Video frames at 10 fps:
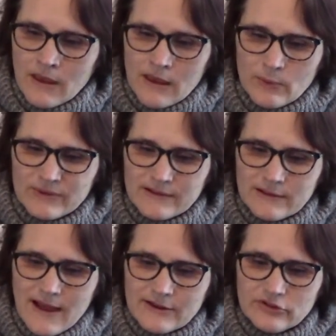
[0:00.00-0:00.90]
It was
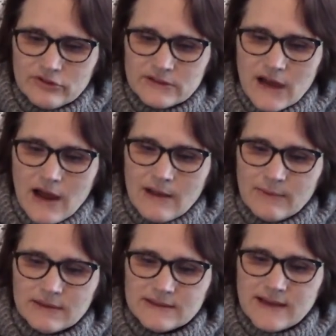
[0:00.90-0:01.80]
election time
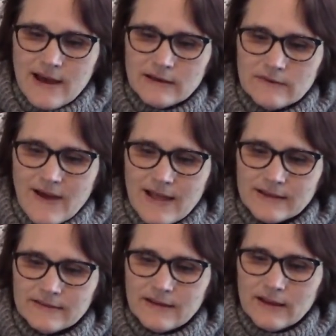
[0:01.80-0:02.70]
in the town of
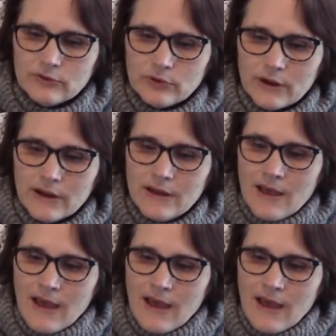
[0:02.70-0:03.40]
Alexandria,